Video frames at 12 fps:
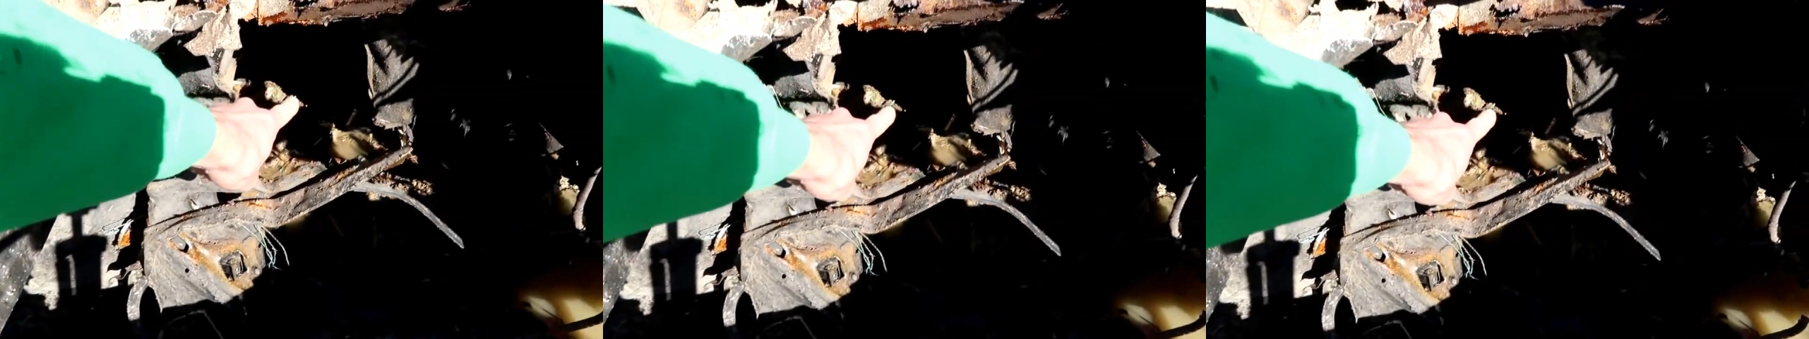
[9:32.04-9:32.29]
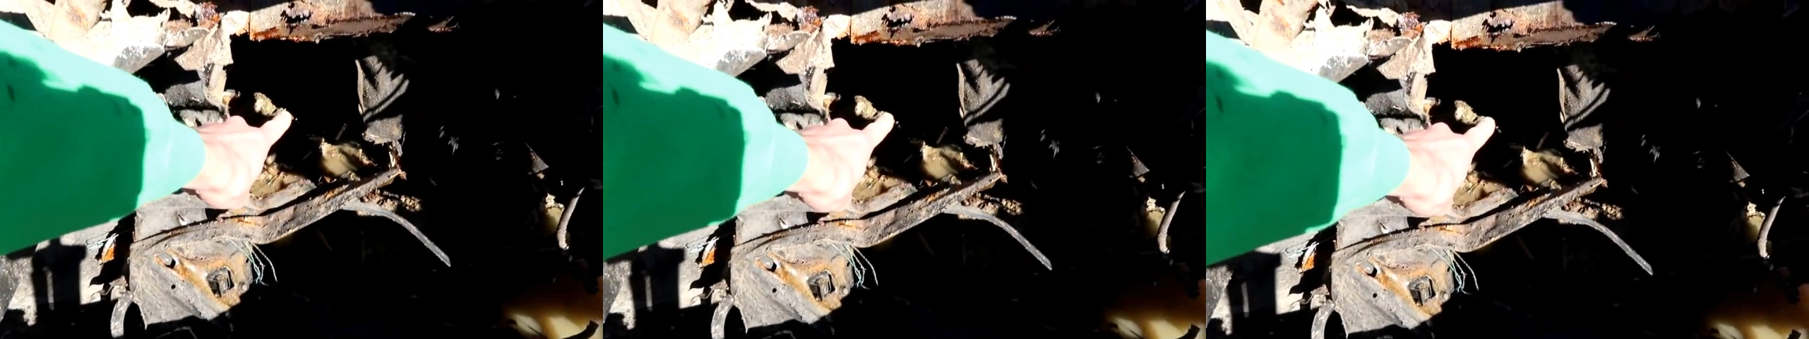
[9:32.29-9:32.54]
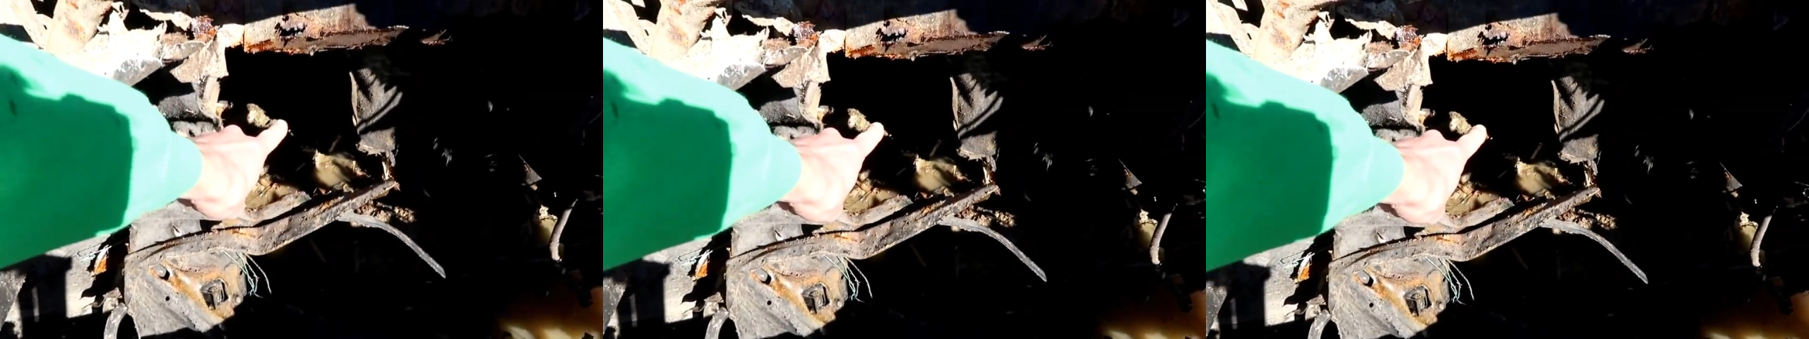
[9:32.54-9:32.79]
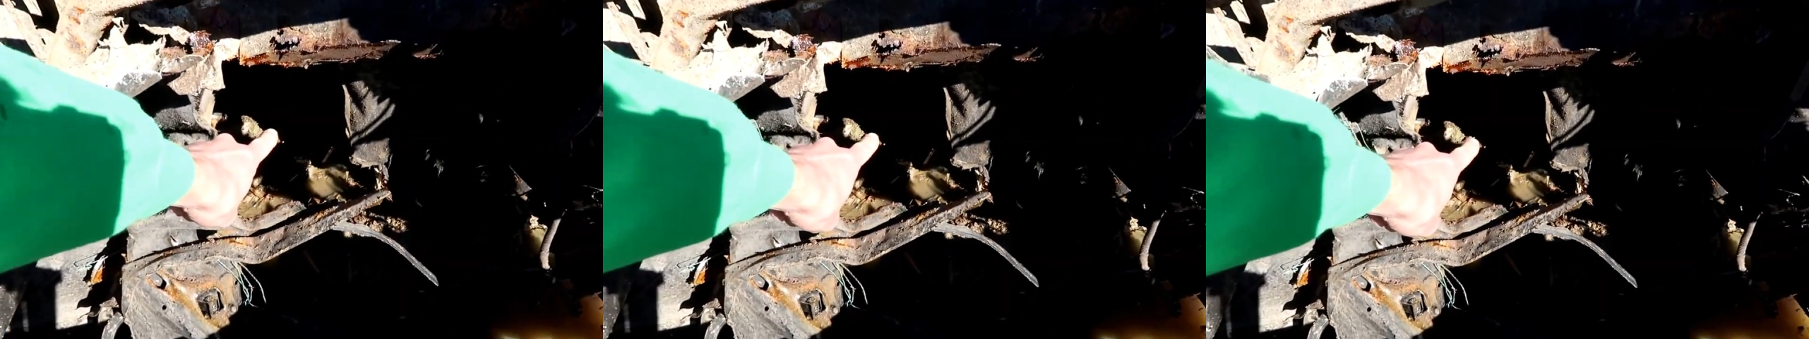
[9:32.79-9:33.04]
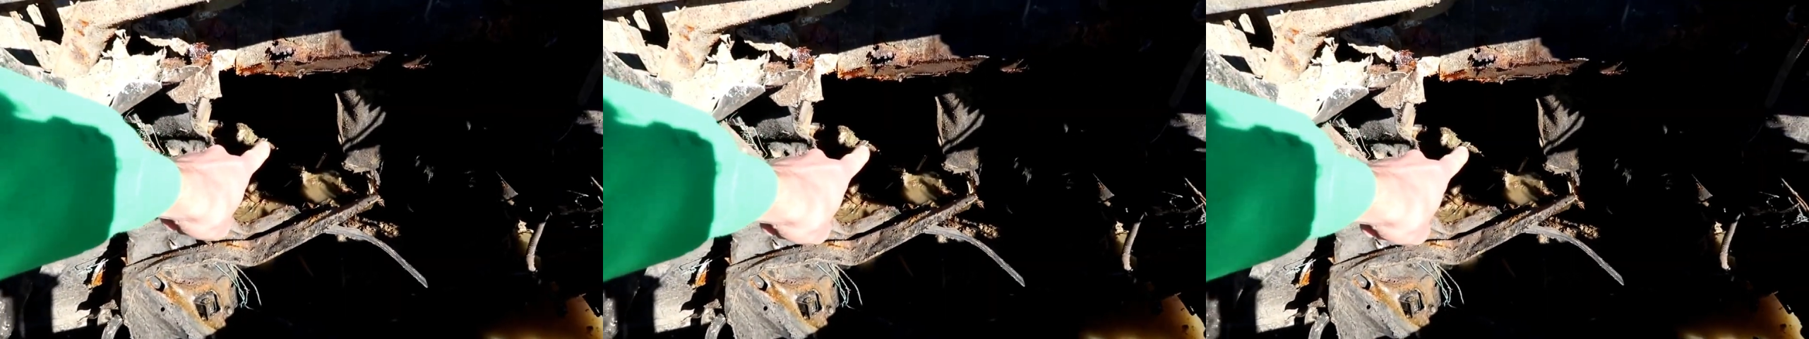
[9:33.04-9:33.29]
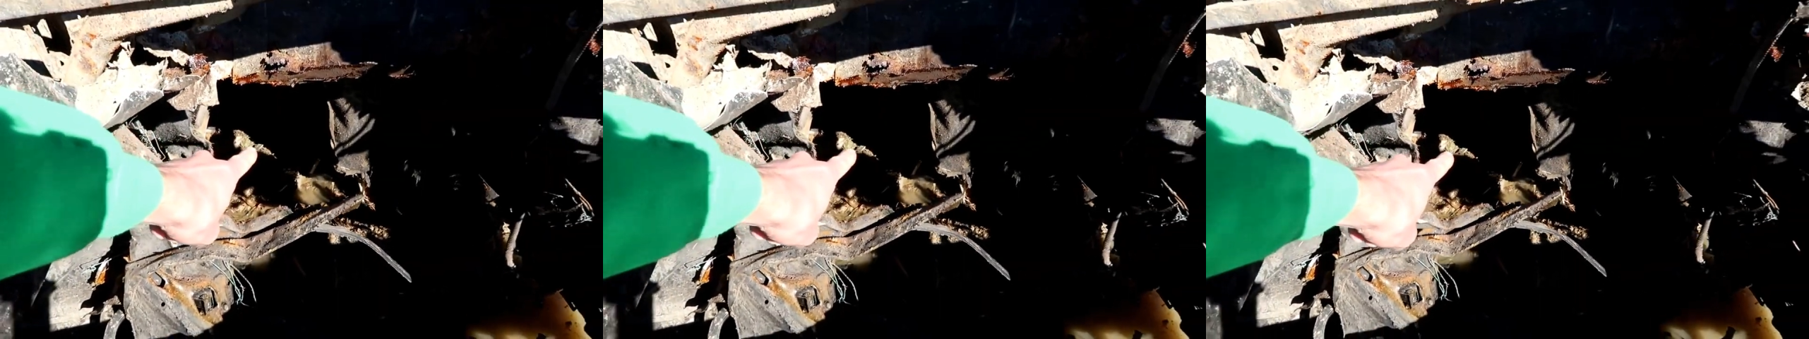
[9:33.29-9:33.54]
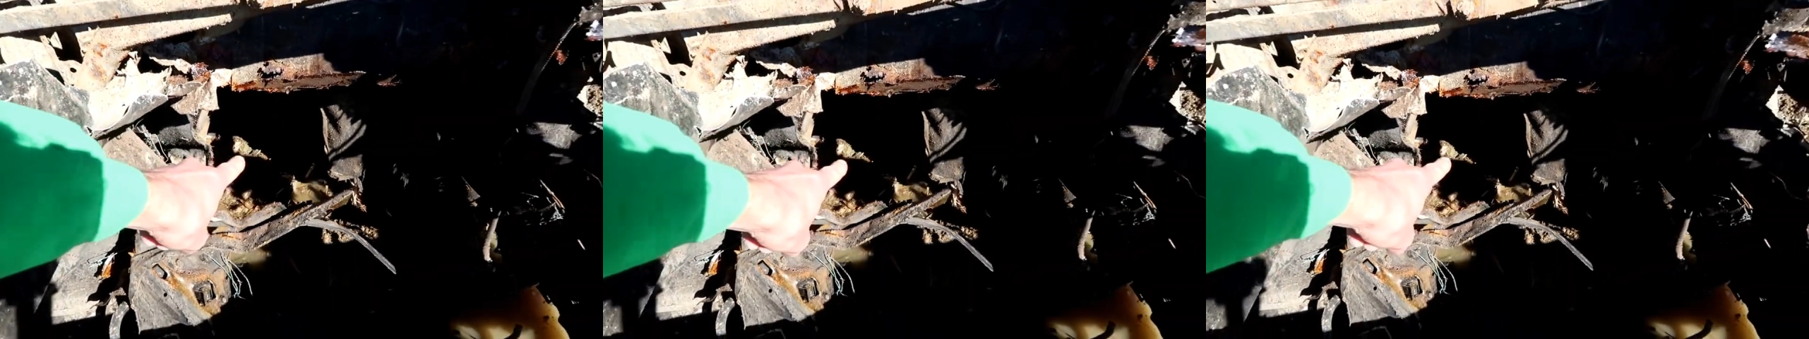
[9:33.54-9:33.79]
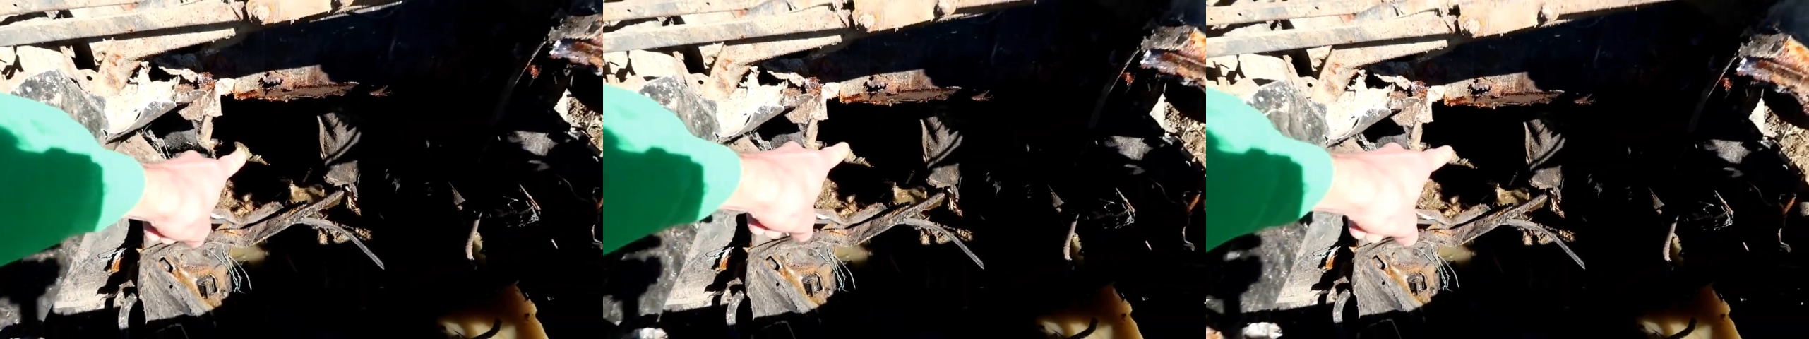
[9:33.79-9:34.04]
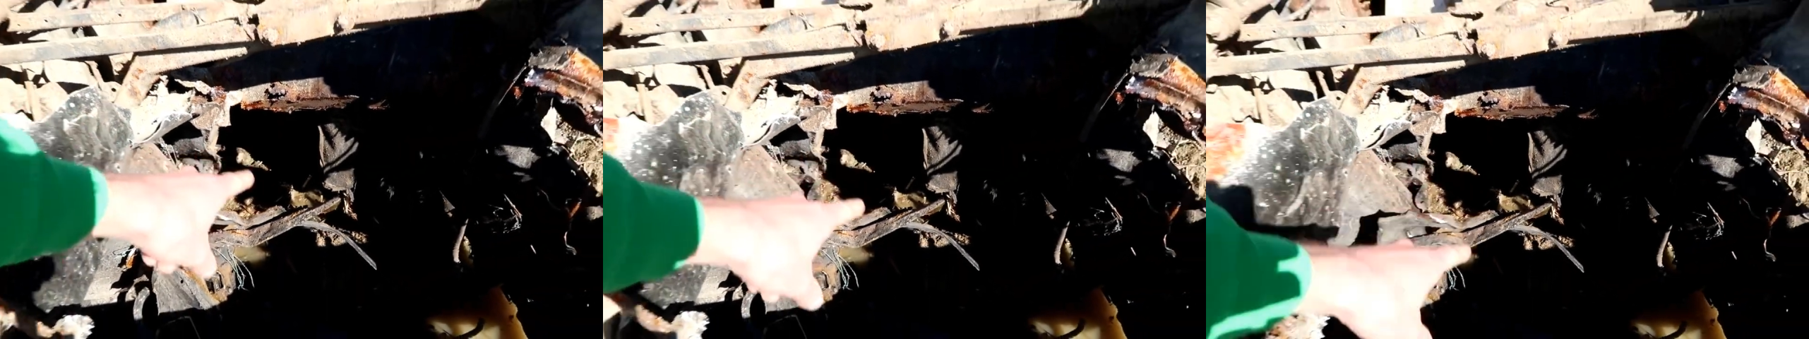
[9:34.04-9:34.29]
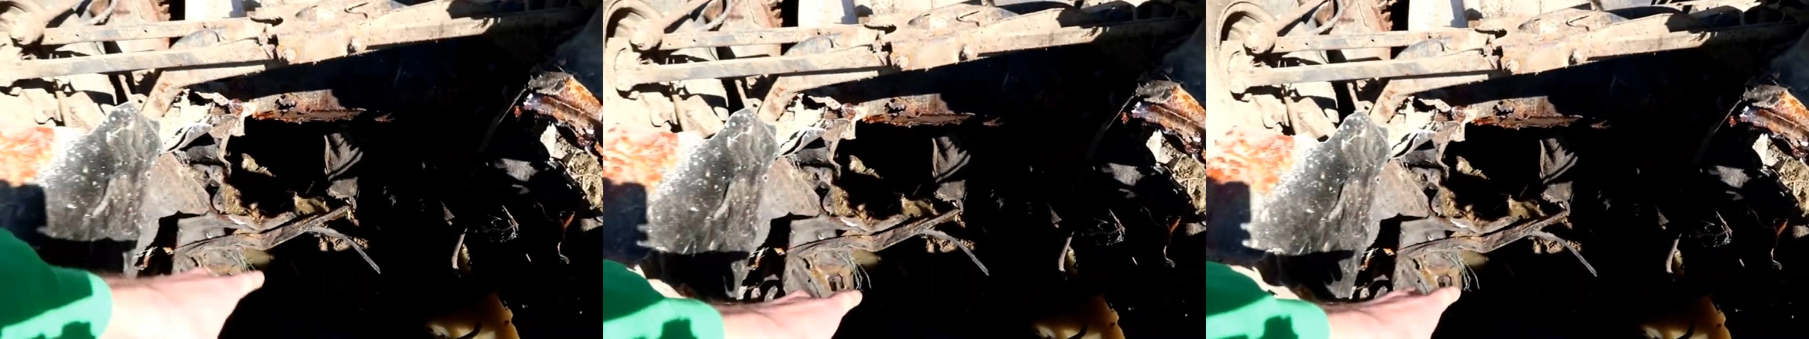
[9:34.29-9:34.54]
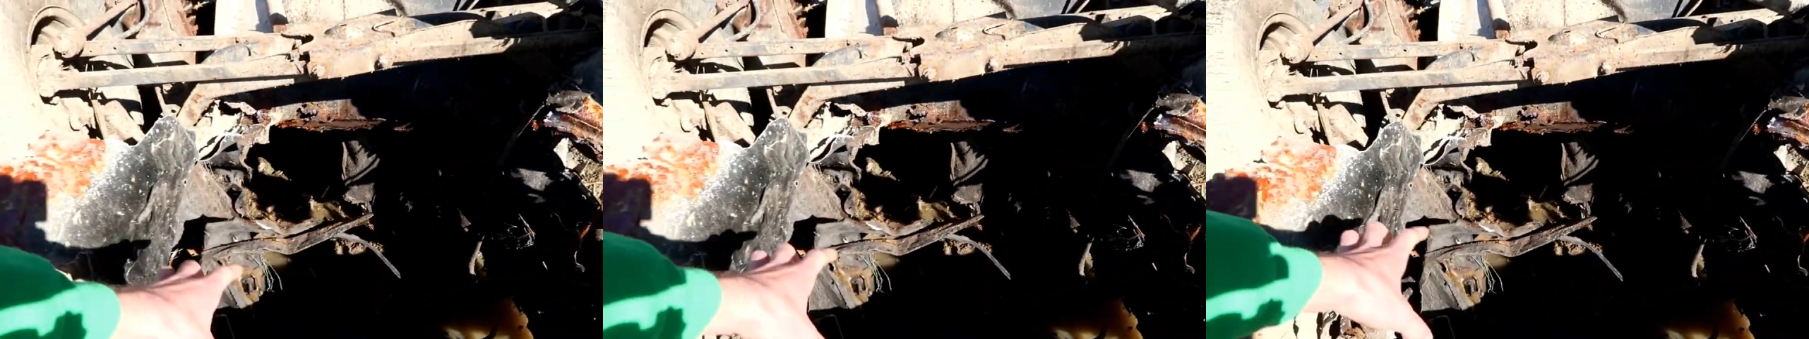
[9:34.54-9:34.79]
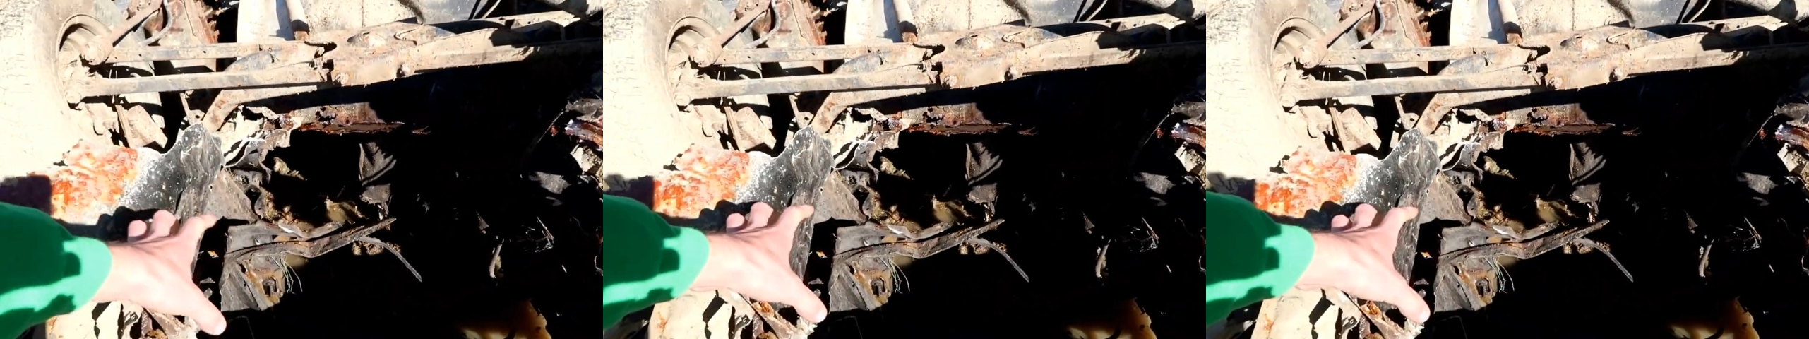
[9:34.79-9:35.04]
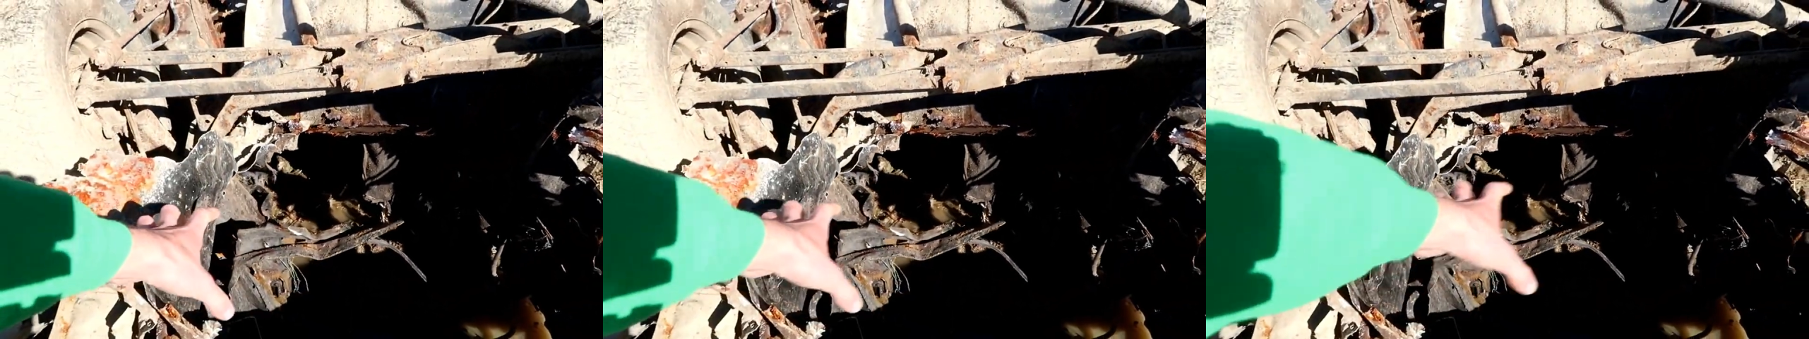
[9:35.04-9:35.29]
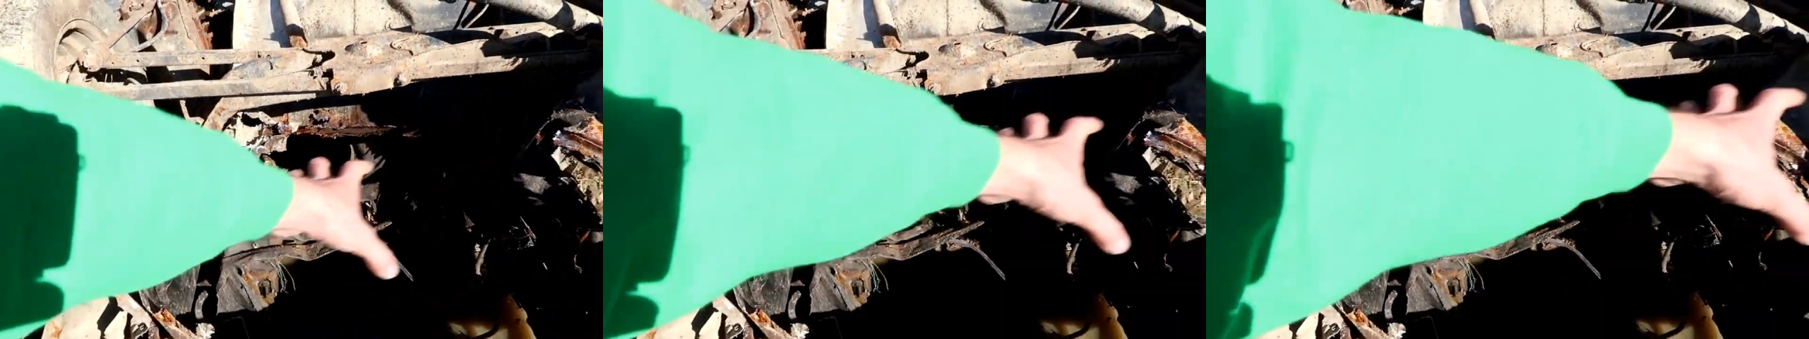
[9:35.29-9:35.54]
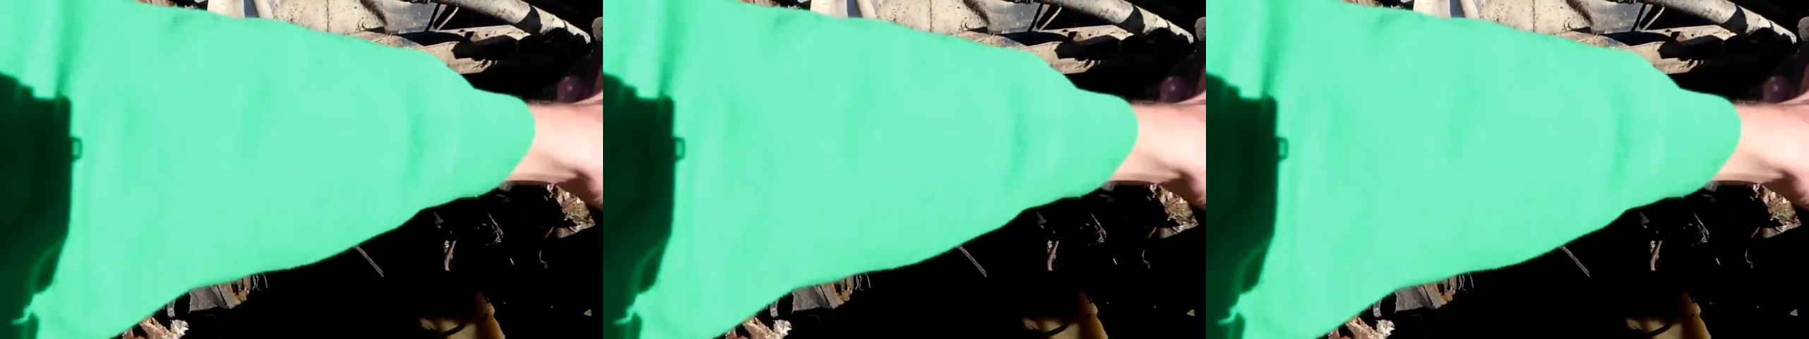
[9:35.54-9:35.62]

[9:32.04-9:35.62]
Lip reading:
[unreadable: no face in view]